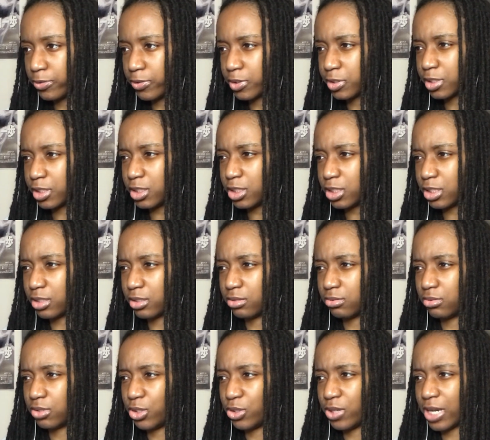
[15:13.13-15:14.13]
for such a
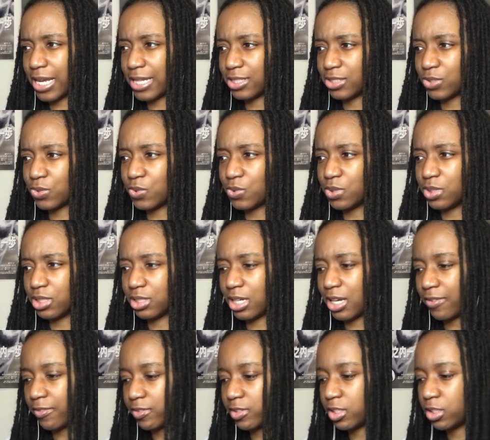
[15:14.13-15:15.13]
grand school, the
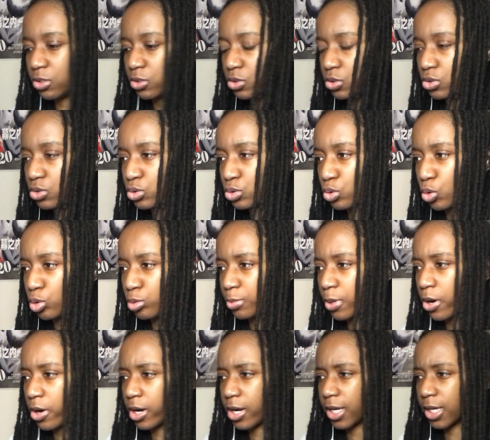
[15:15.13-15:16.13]
cafeteria is so
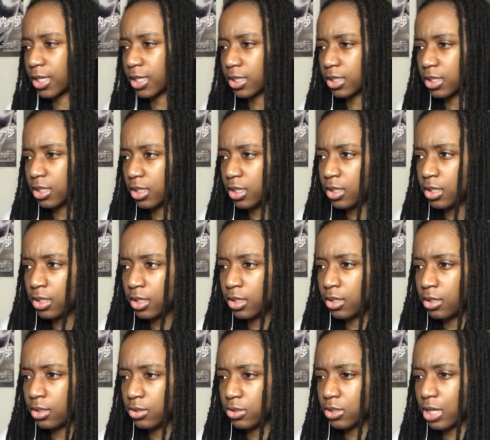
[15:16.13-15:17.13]
boring.
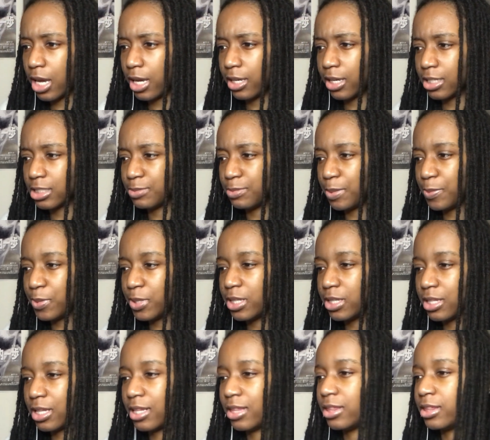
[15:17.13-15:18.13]
I guess
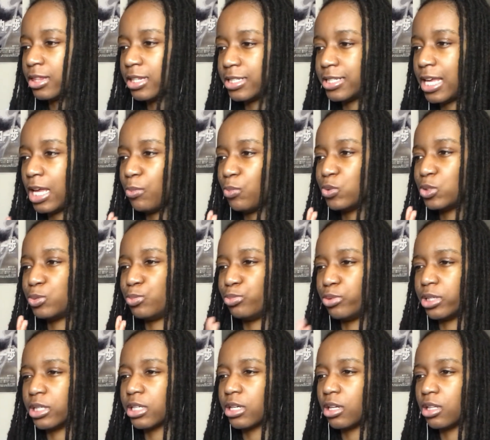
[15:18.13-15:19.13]
maybe the tables
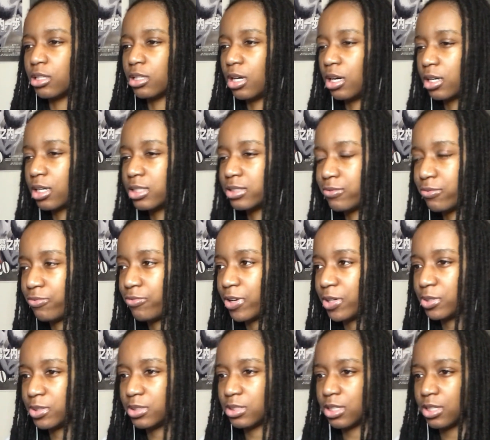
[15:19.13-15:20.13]
break a lot because of
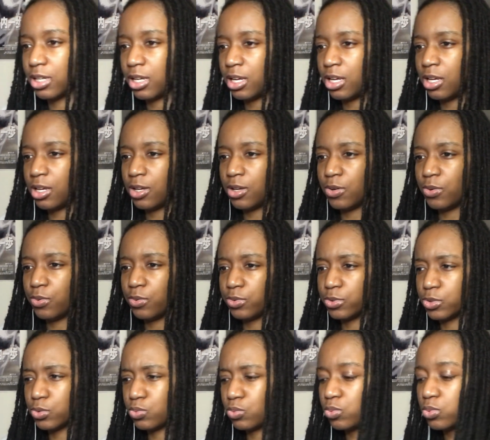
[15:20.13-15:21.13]
fights.
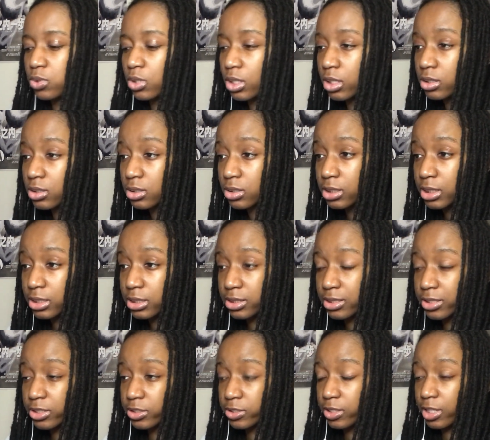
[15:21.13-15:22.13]
Look, this
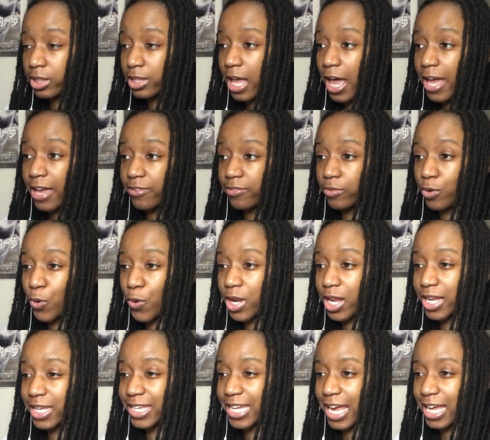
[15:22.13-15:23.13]
there's a live or
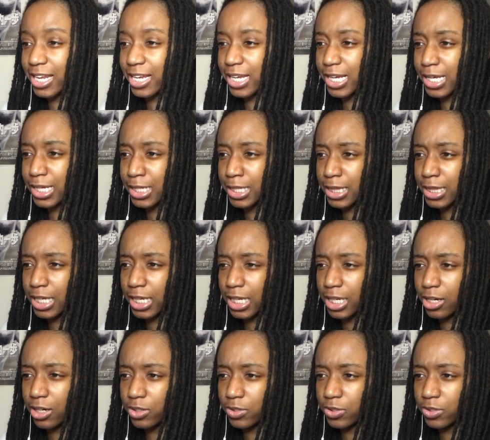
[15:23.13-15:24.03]
a dead thingy